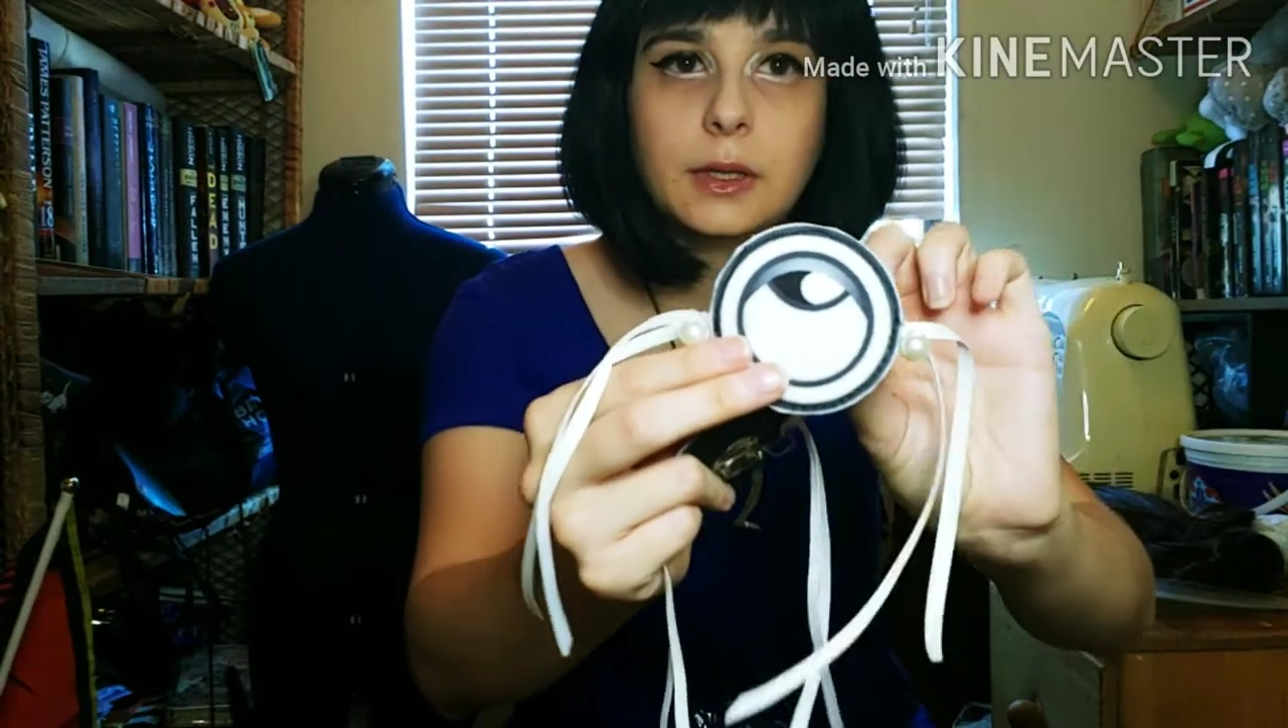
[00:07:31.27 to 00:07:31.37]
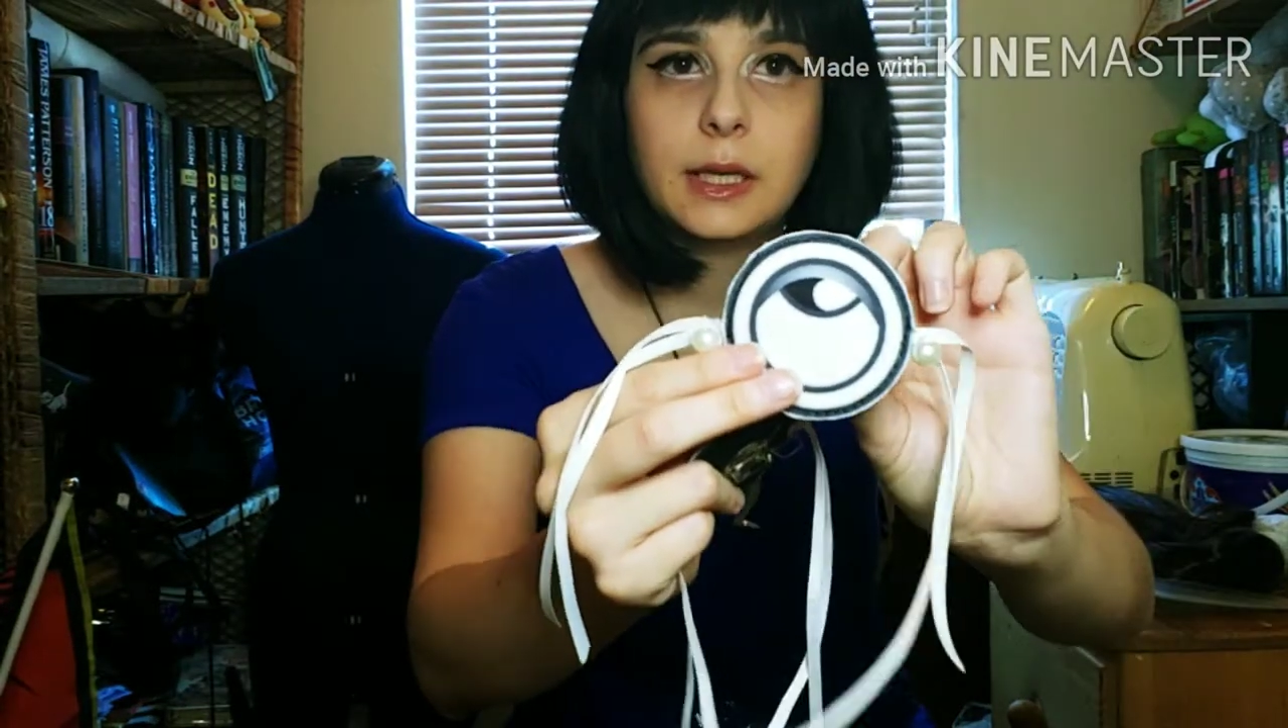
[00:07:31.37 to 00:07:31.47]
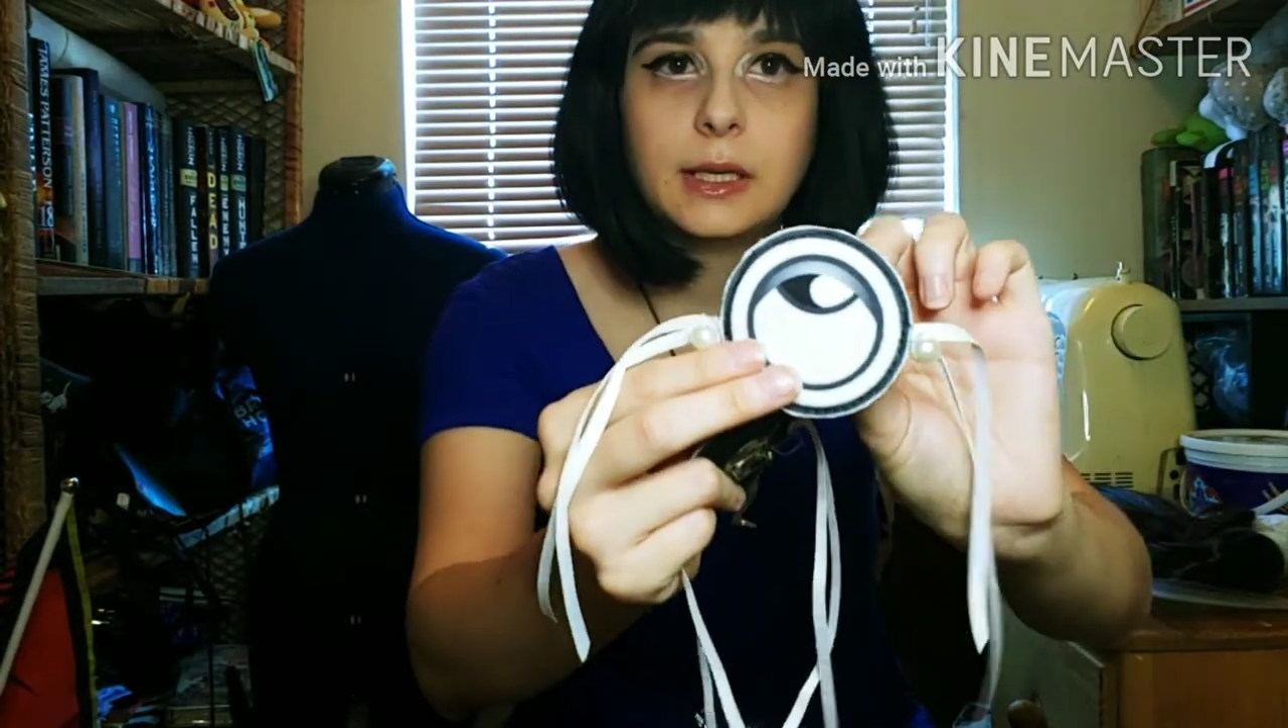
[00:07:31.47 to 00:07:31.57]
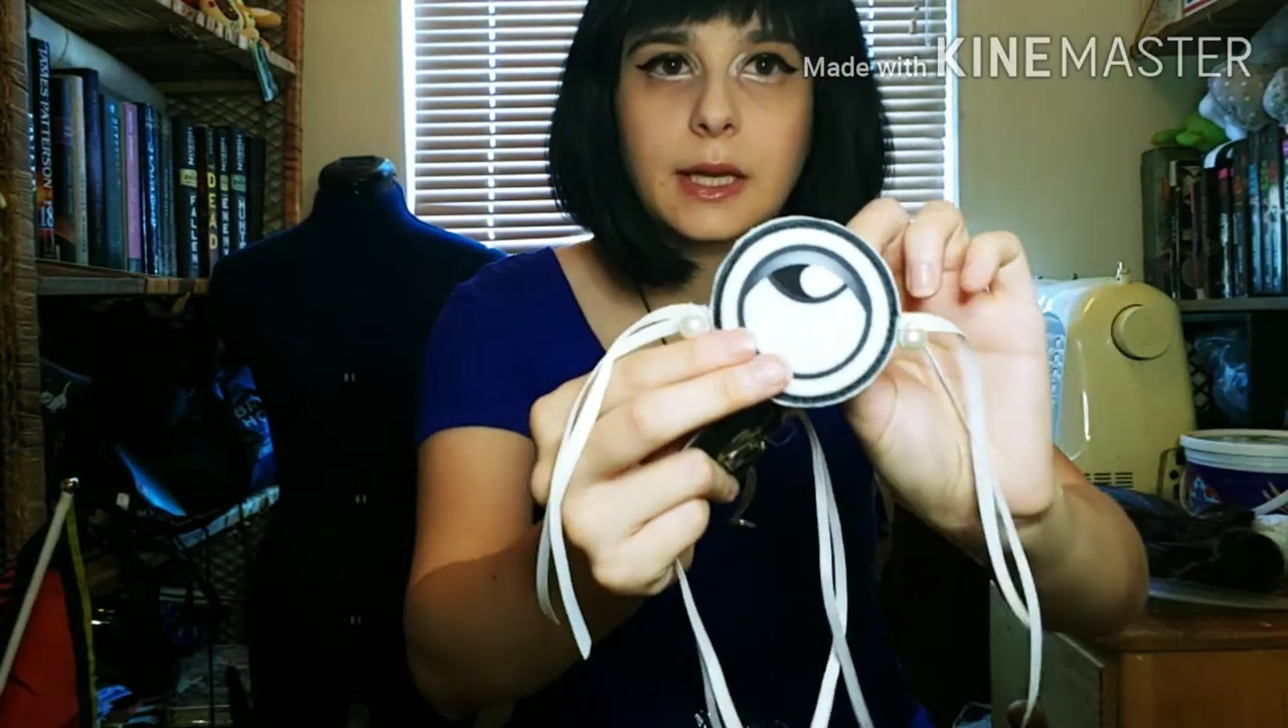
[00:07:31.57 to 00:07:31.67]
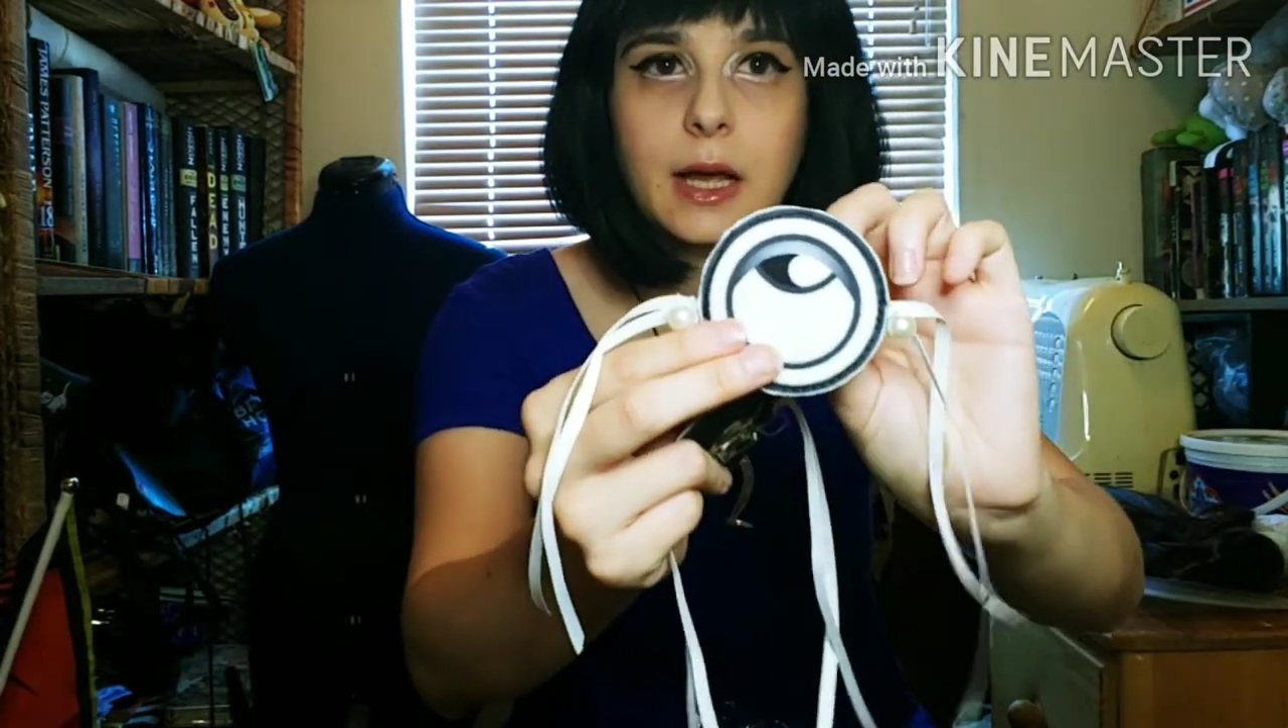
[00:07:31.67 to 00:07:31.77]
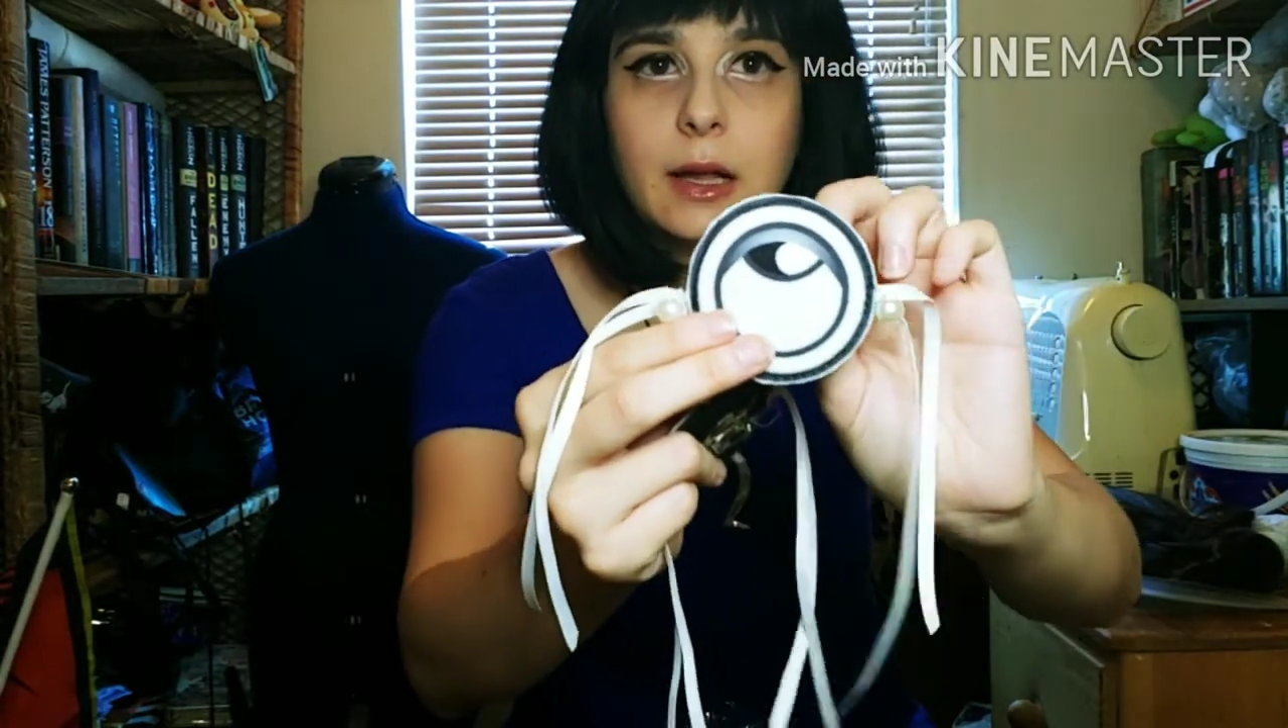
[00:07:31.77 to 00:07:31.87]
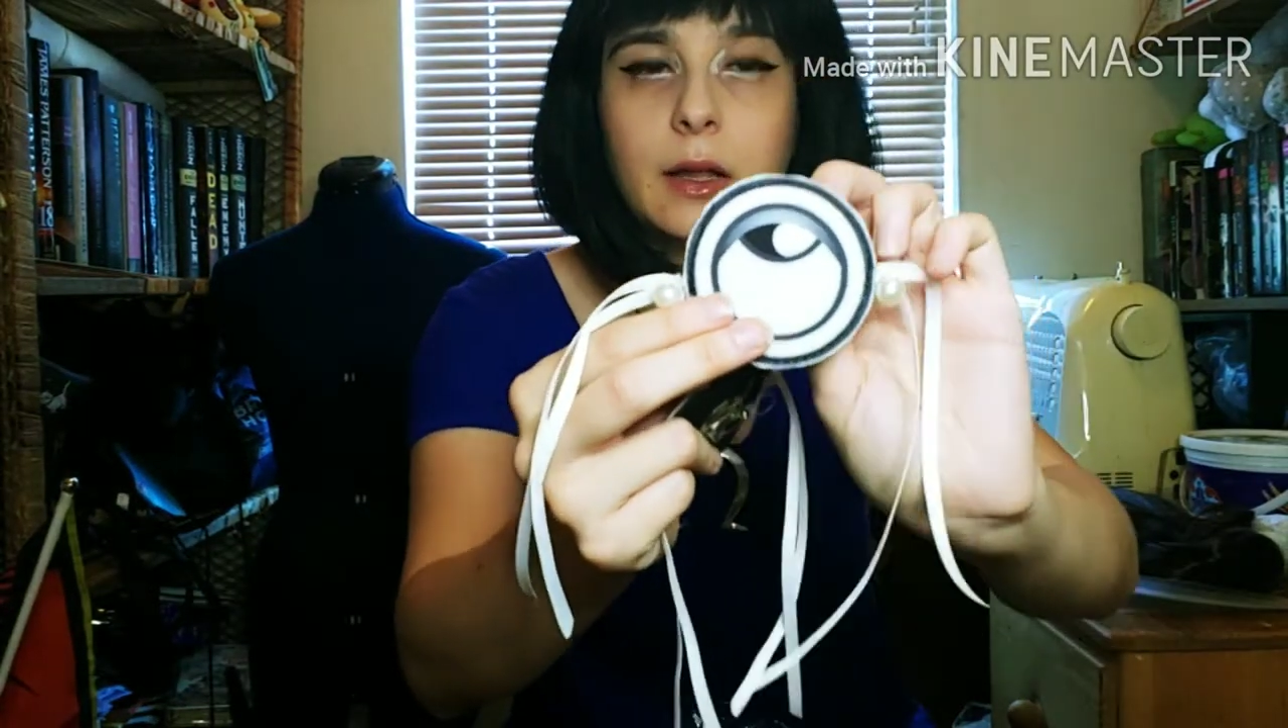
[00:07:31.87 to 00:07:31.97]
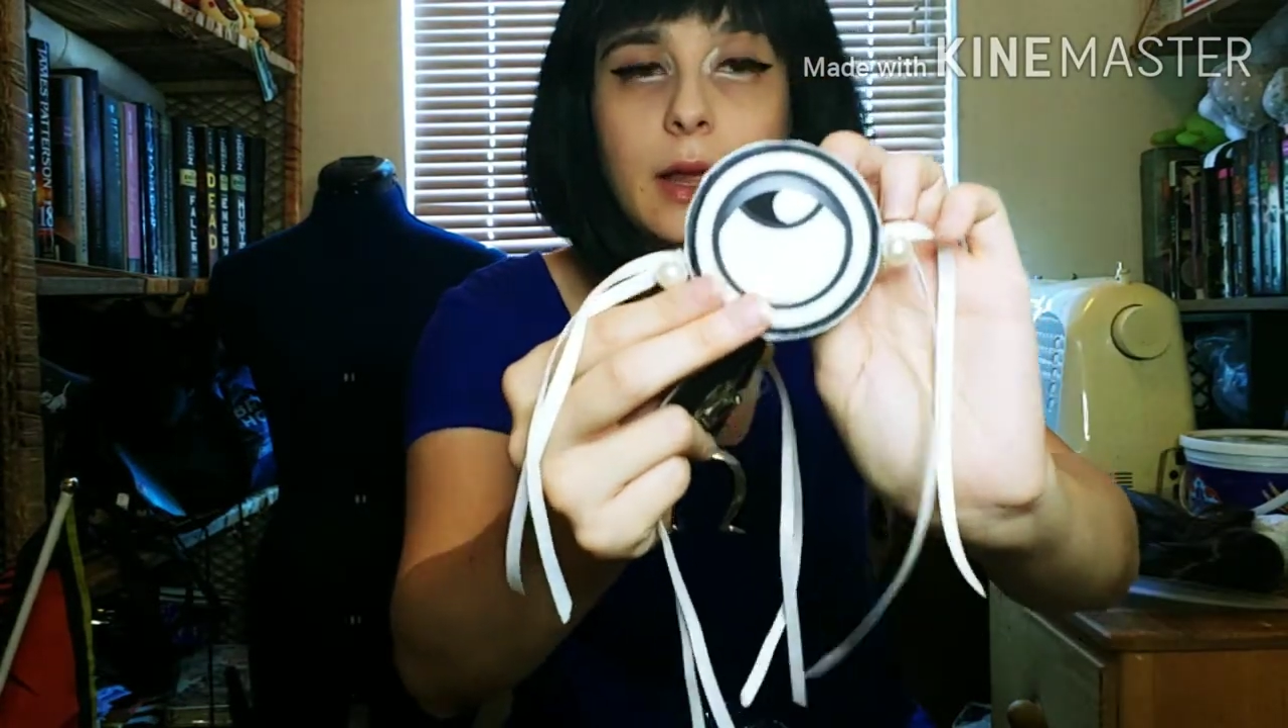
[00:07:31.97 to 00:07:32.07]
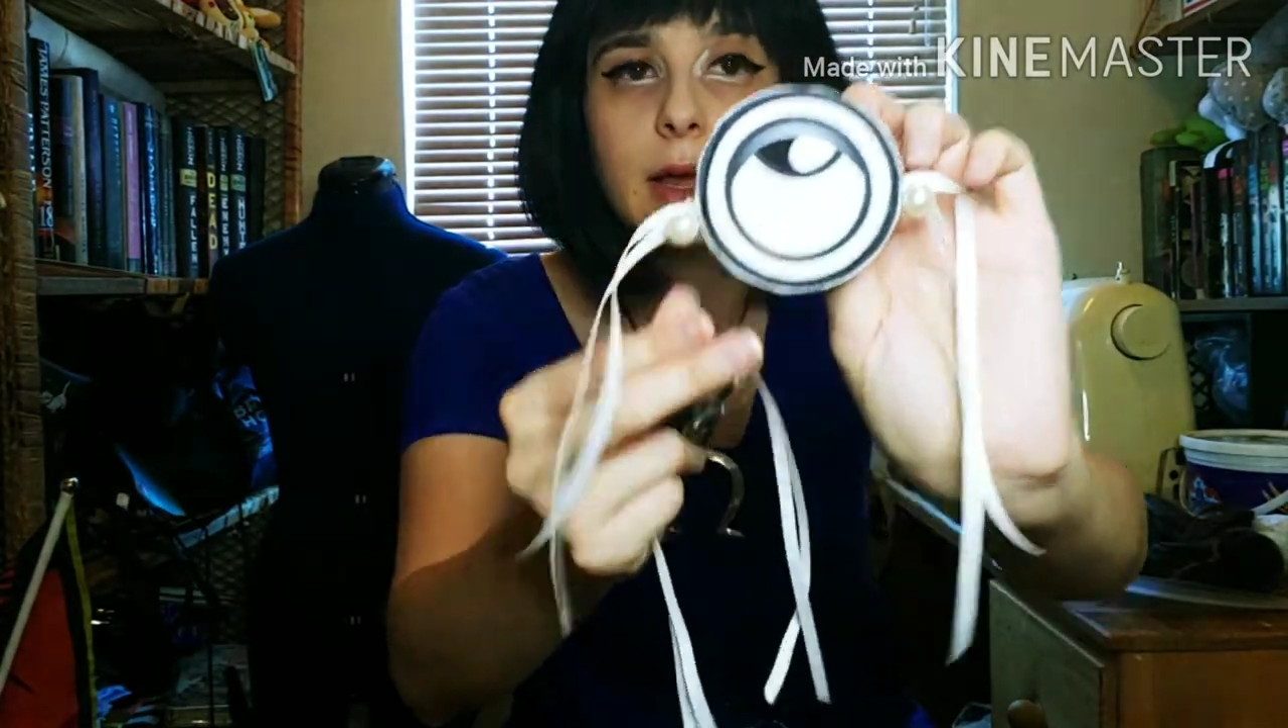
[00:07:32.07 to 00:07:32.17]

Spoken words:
detail.